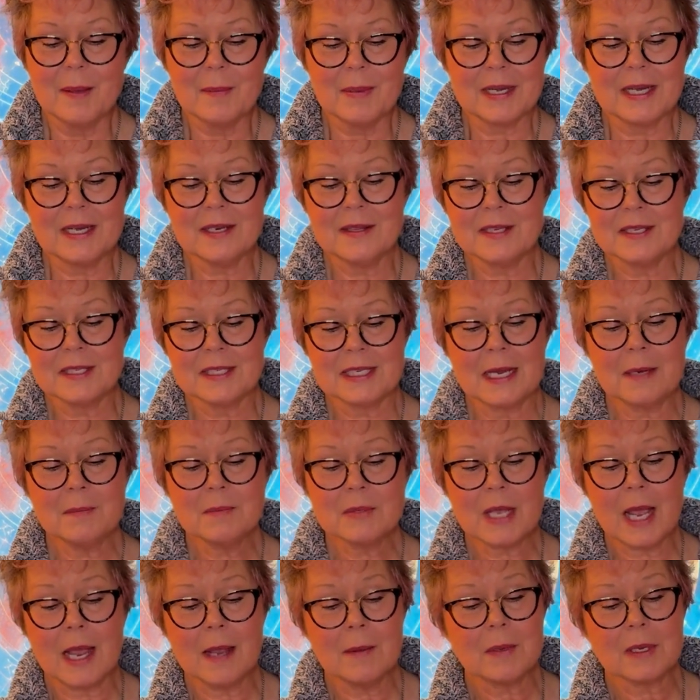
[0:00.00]
But at the
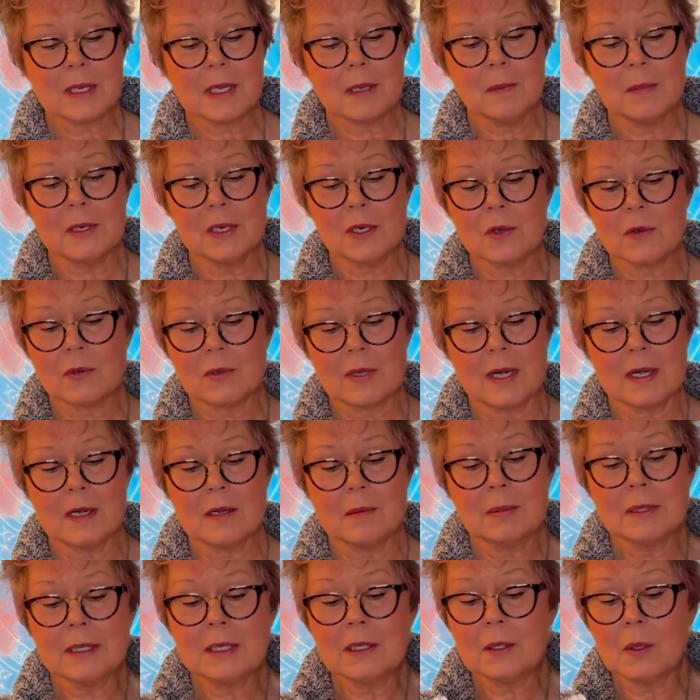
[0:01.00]
same time, it can be
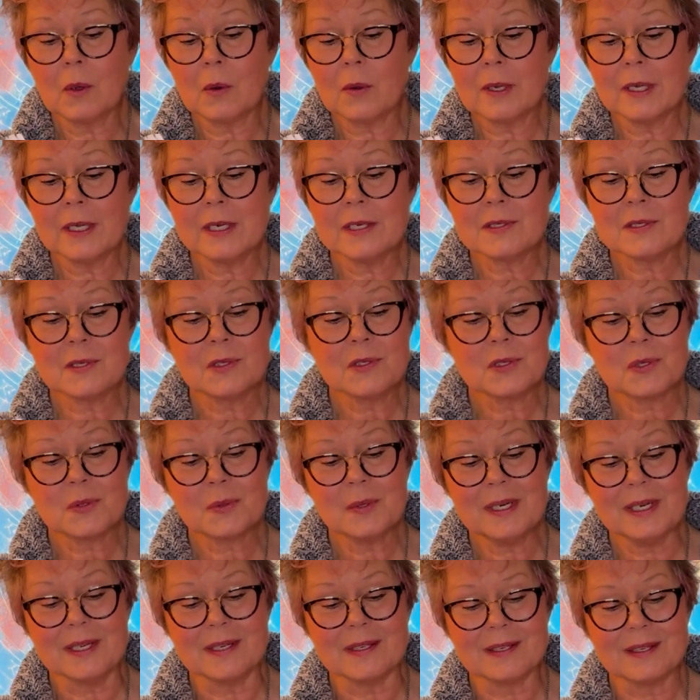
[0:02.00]
incredibly glorious and
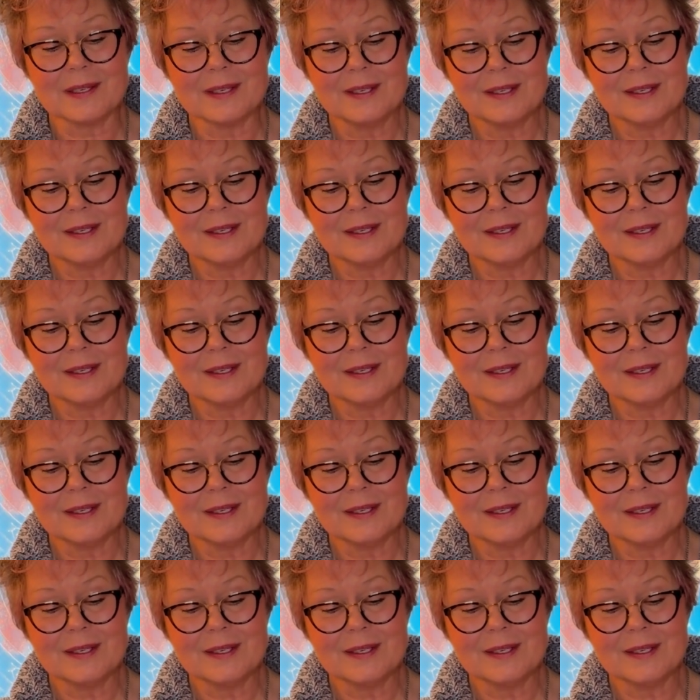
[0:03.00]
sweet.